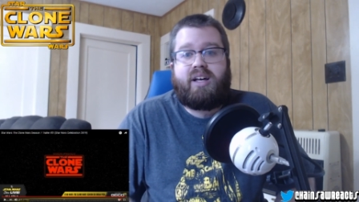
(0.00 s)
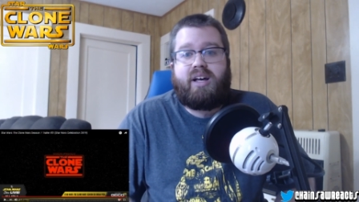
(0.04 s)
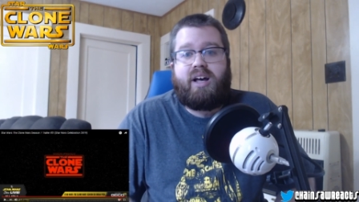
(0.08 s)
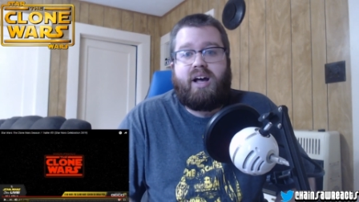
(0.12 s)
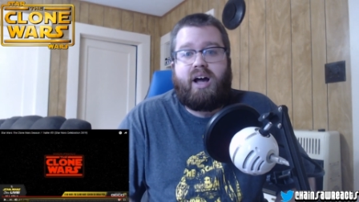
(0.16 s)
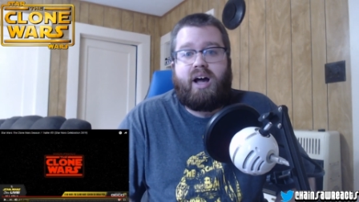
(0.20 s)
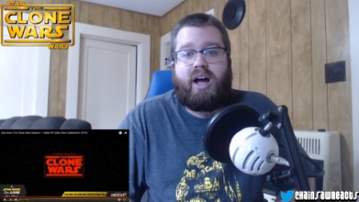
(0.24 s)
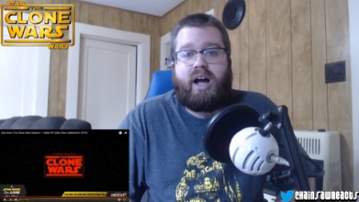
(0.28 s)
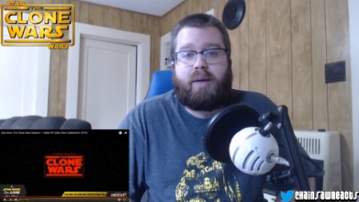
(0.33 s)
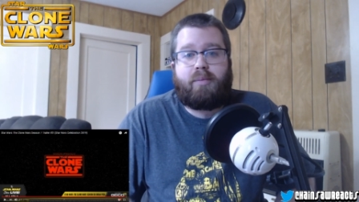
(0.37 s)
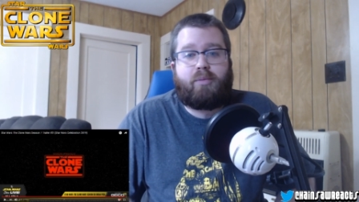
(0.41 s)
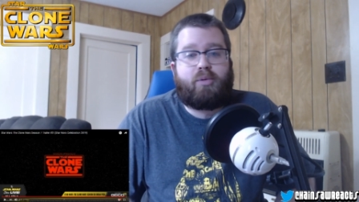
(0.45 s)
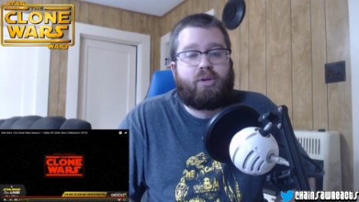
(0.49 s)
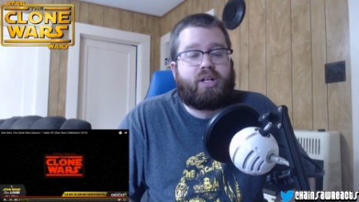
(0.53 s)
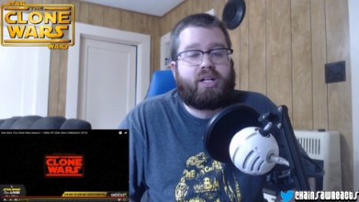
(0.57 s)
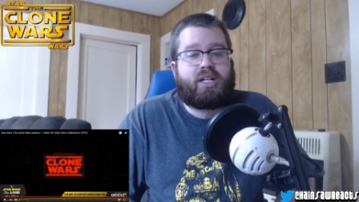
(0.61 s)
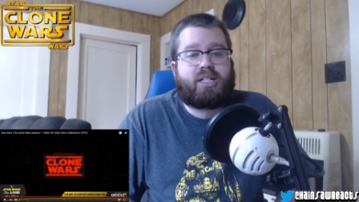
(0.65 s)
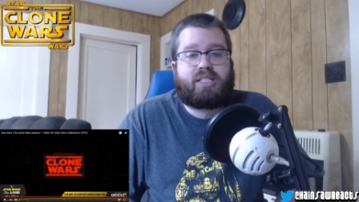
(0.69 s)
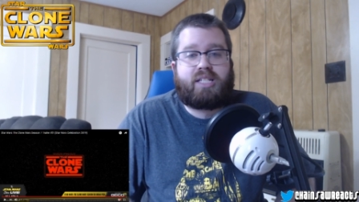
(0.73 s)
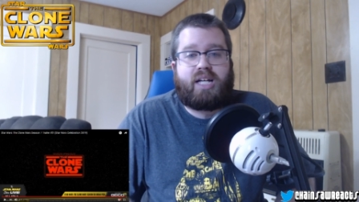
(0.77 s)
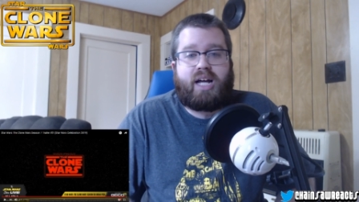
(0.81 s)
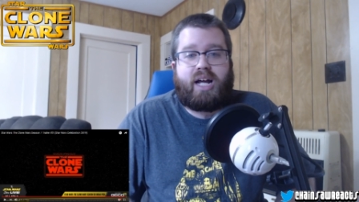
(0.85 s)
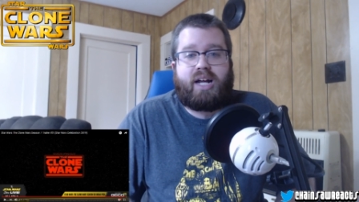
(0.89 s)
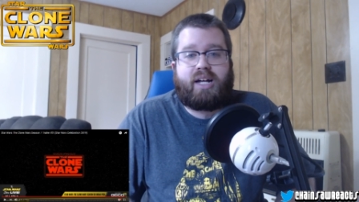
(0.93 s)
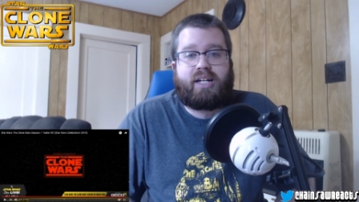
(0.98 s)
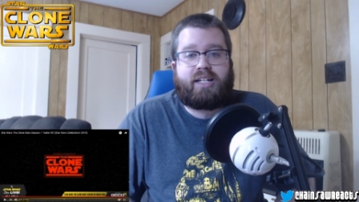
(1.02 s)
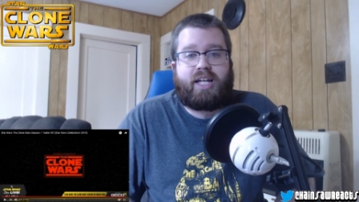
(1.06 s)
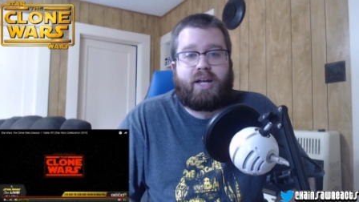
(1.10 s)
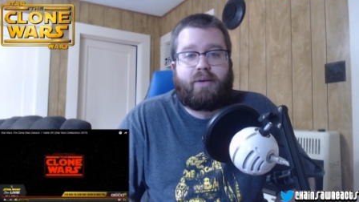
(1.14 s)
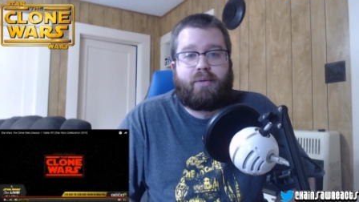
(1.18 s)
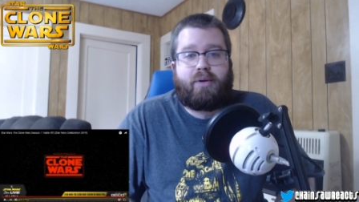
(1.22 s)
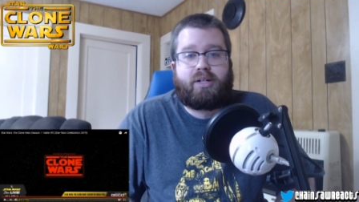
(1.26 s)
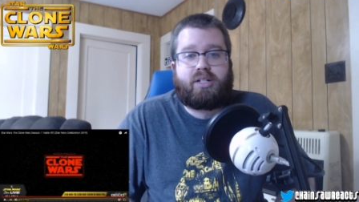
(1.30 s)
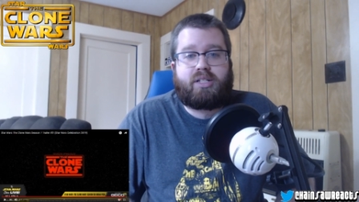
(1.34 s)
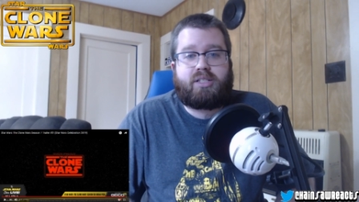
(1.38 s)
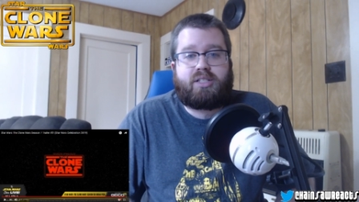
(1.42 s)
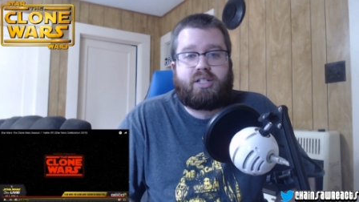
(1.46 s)
Uh, I'm really excited. Can't
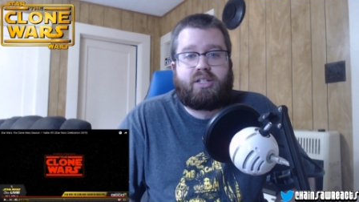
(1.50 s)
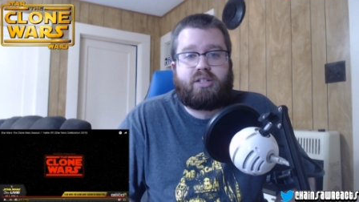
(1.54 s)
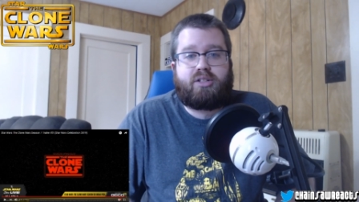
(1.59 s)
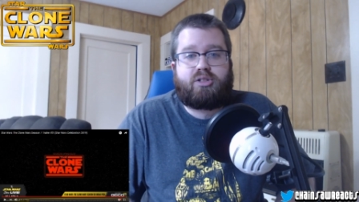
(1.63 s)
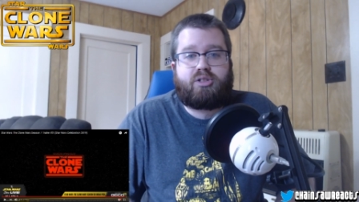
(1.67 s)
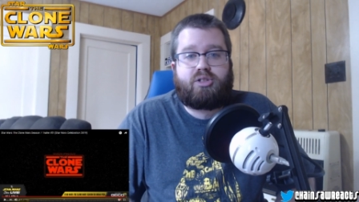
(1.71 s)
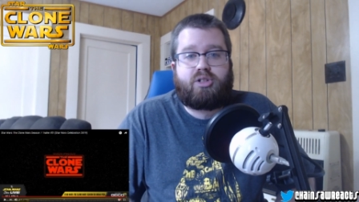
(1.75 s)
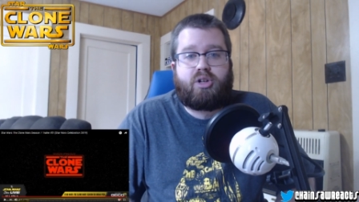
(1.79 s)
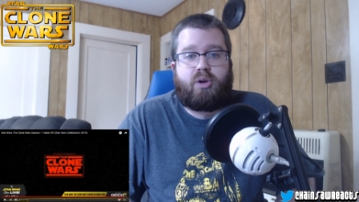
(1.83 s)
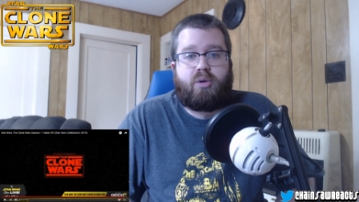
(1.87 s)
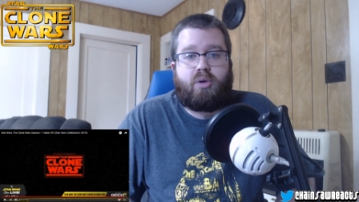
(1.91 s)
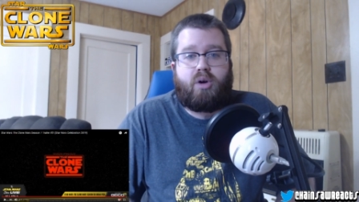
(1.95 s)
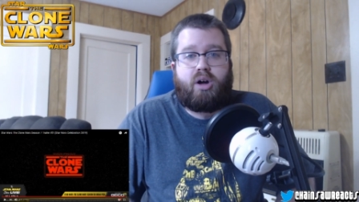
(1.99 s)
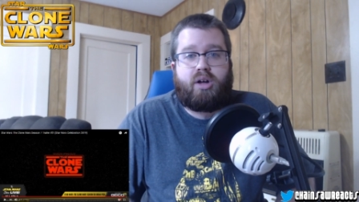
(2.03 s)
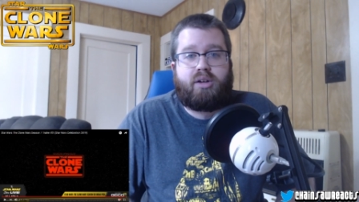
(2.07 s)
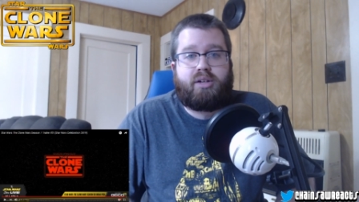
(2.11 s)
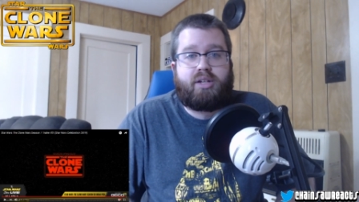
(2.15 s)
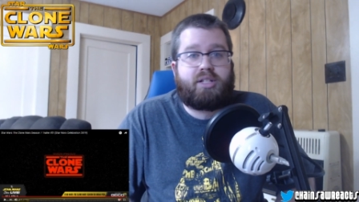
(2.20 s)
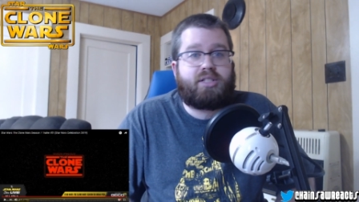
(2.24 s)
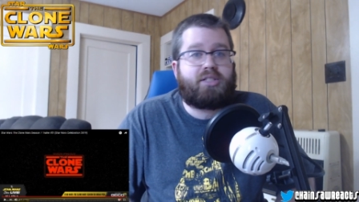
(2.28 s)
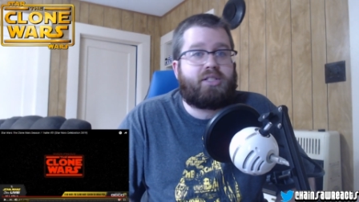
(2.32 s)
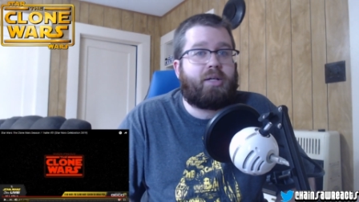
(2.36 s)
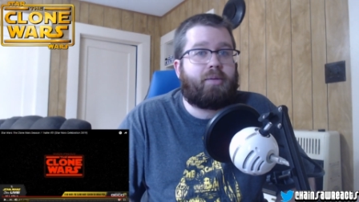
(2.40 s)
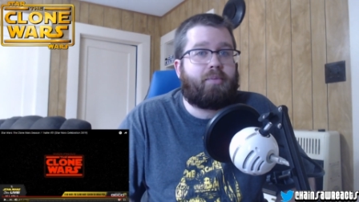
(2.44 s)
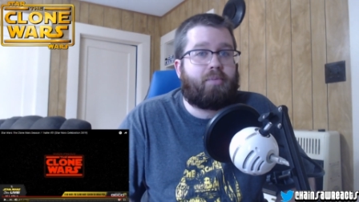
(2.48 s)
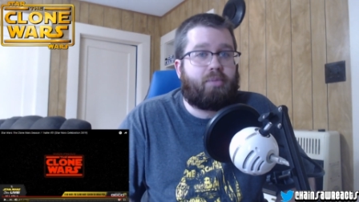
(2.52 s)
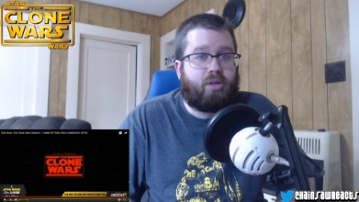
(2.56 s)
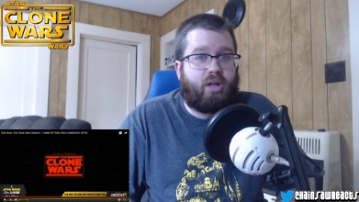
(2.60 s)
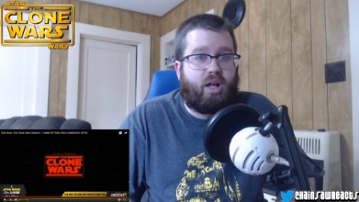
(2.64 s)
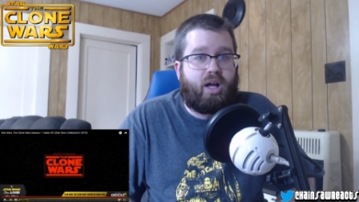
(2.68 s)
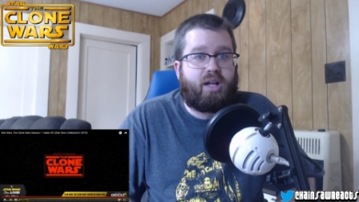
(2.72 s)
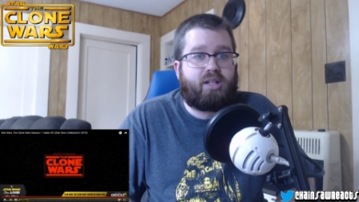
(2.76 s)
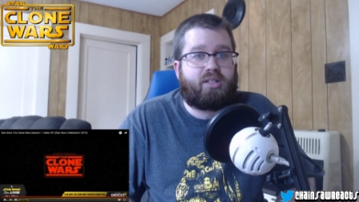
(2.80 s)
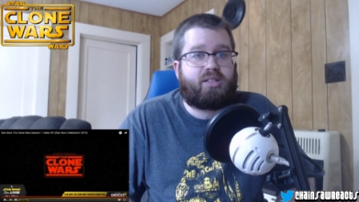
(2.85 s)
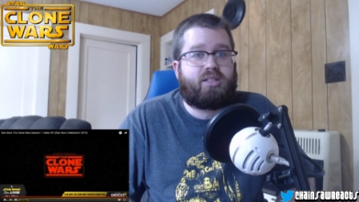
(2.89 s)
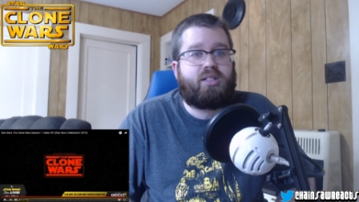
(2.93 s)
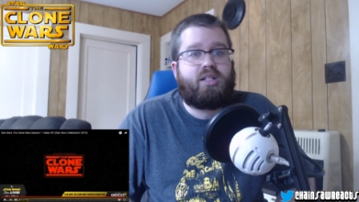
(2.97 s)
wait to see this show on Disney
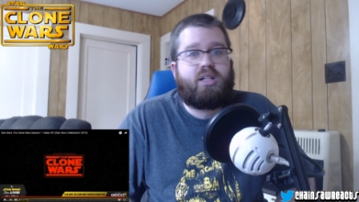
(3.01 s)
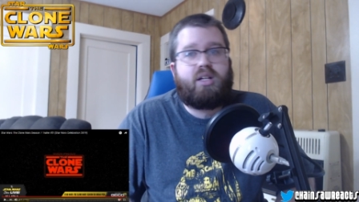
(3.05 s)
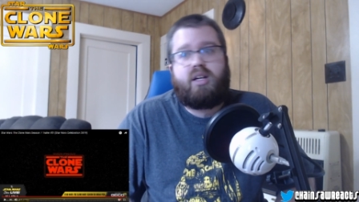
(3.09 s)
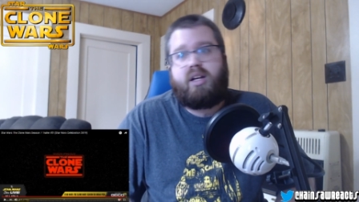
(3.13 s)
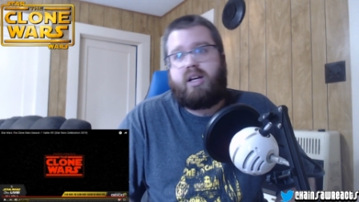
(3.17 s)
plus.